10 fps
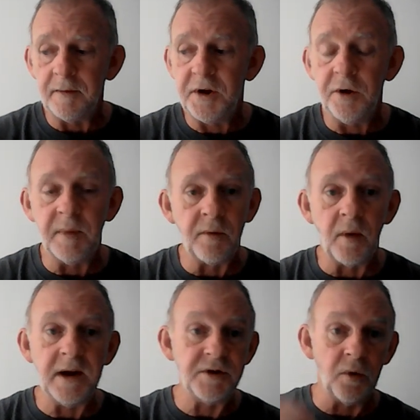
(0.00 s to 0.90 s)
Human
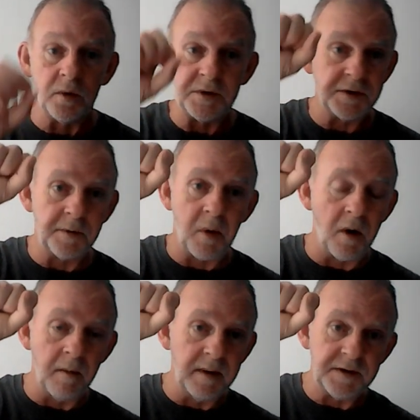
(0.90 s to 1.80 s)
resources
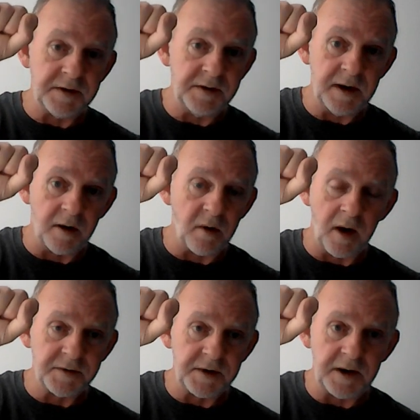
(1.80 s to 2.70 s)
departments
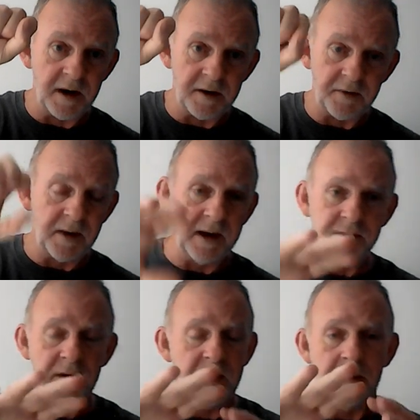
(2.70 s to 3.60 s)
across the country
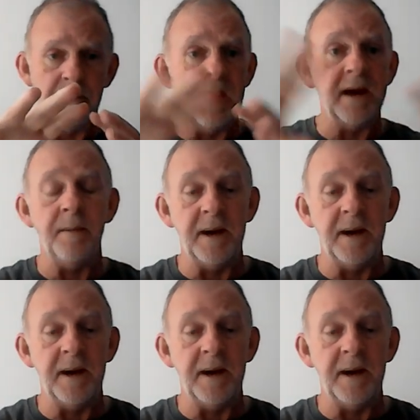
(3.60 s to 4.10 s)
in many,